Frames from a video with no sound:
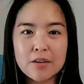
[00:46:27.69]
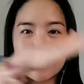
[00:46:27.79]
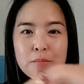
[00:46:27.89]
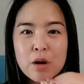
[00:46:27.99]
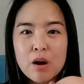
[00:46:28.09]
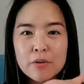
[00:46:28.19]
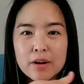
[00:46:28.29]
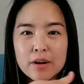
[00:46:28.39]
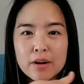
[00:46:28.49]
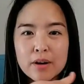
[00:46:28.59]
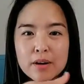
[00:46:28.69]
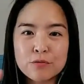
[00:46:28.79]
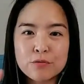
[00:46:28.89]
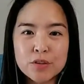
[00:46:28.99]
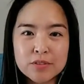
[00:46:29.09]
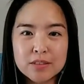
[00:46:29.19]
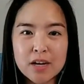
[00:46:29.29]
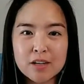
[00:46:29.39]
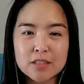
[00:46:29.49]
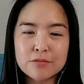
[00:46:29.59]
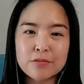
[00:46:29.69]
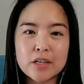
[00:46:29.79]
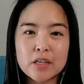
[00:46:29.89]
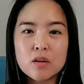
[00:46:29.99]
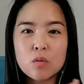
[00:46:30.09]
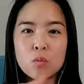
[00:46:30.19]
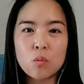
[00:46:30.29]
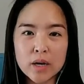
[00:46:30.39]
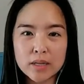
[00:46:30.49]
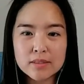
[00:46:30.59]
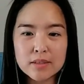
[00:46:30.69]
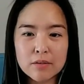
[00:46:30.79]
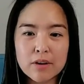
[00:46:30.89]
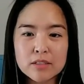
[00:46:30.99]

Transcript: If I'm operating at 50,000 feet, what is that, right?